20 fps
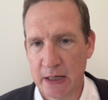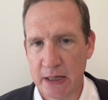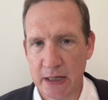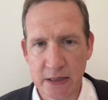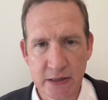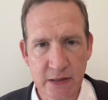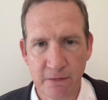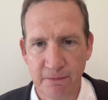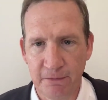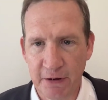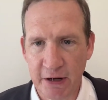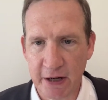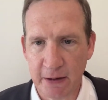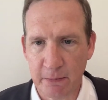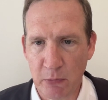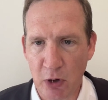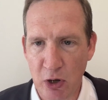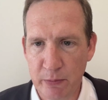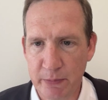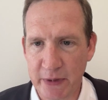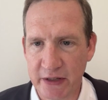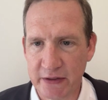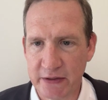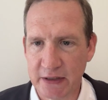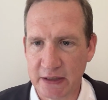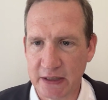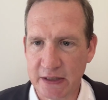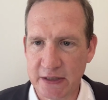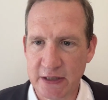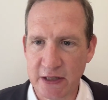it's a fitting moment to
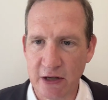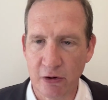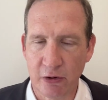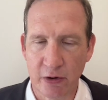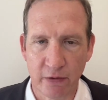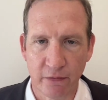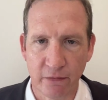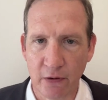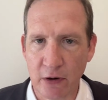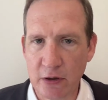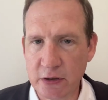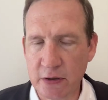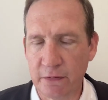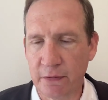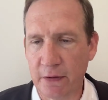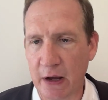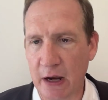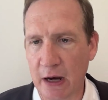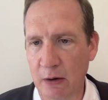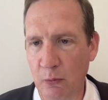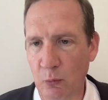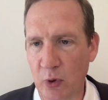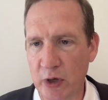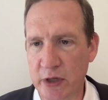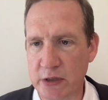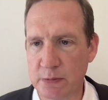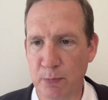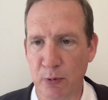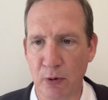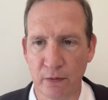consider diversifying
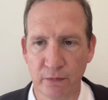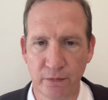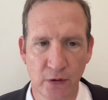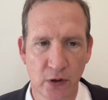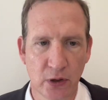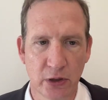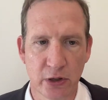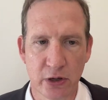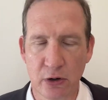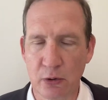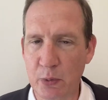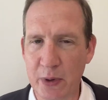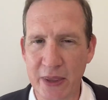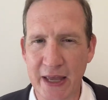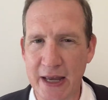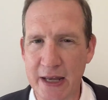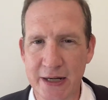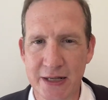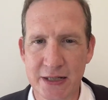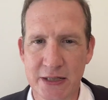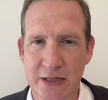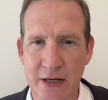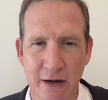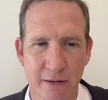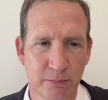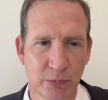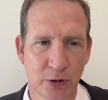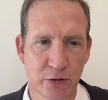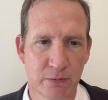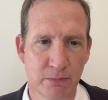one's portfolio with
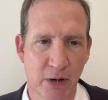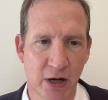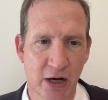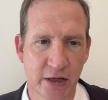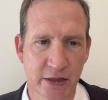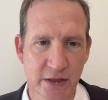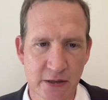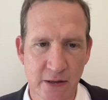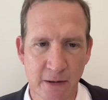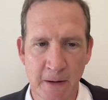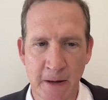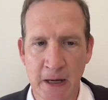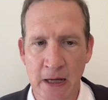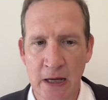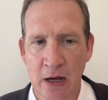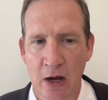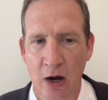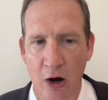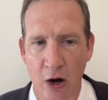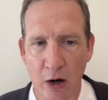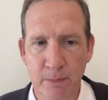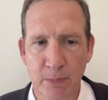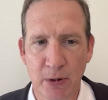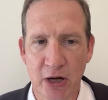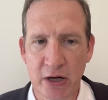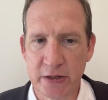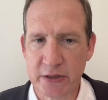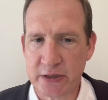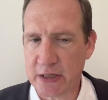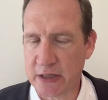Andesite Blue Bonds. Our
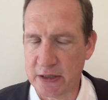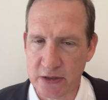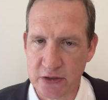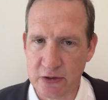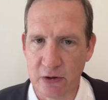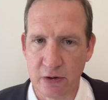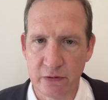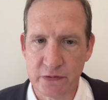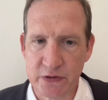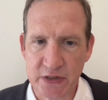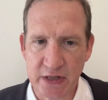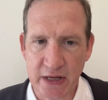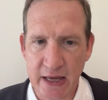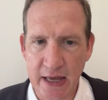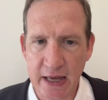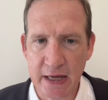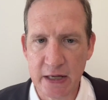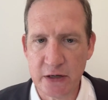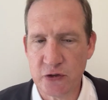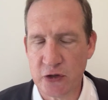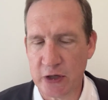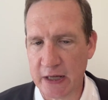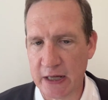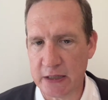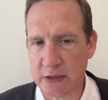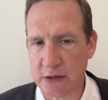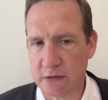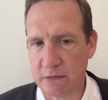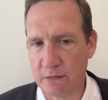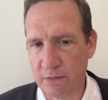bonds can serve as a hedge
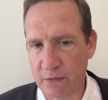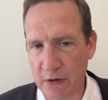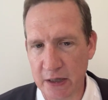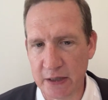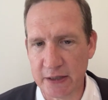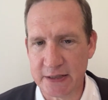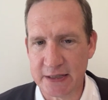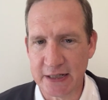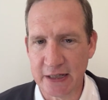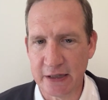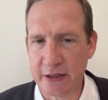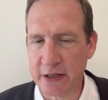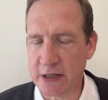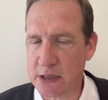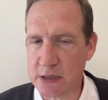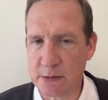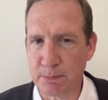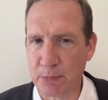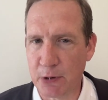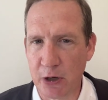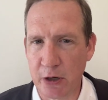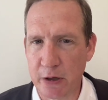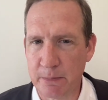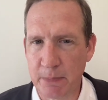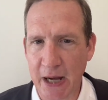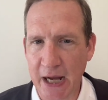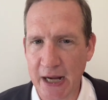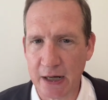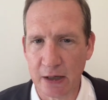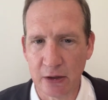against volatility spurred
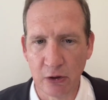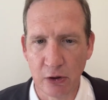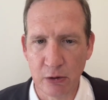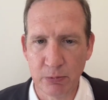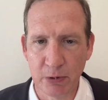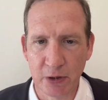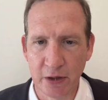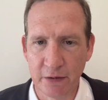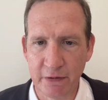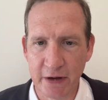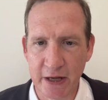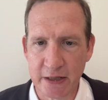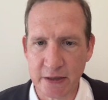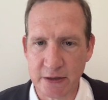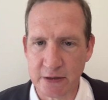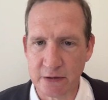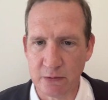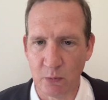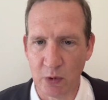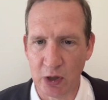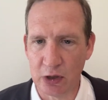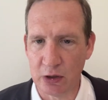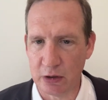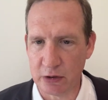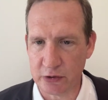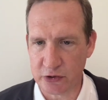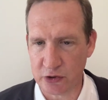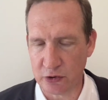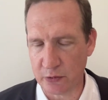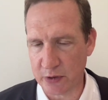by global events, while
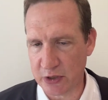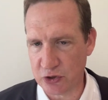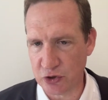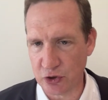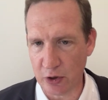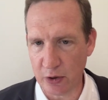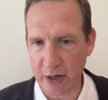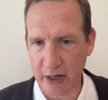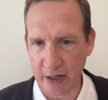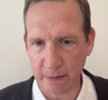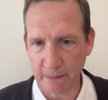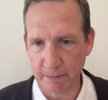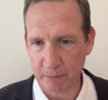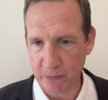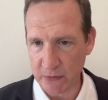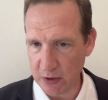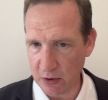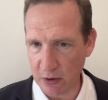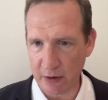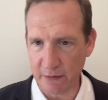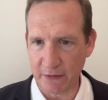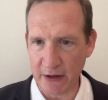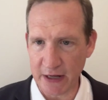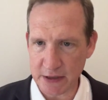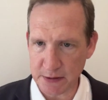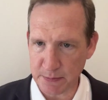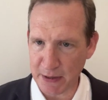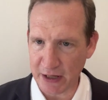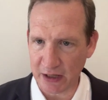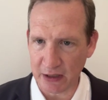also ensuring your
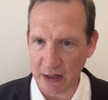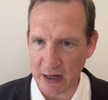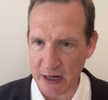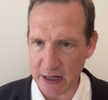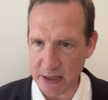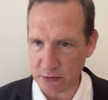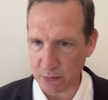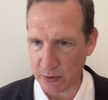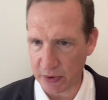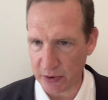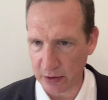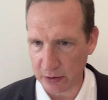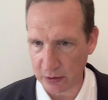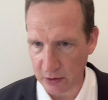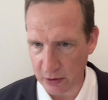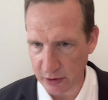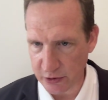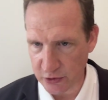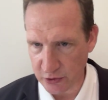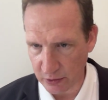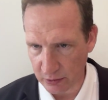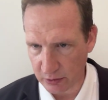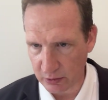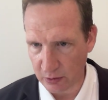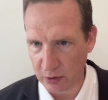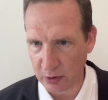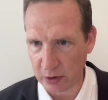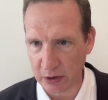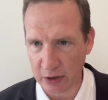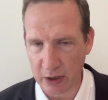investment aligns with the larger
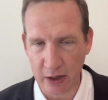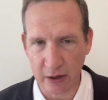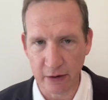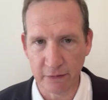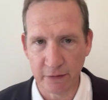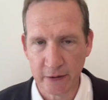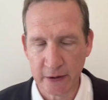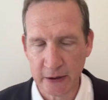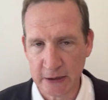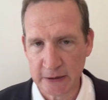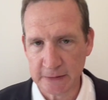goal of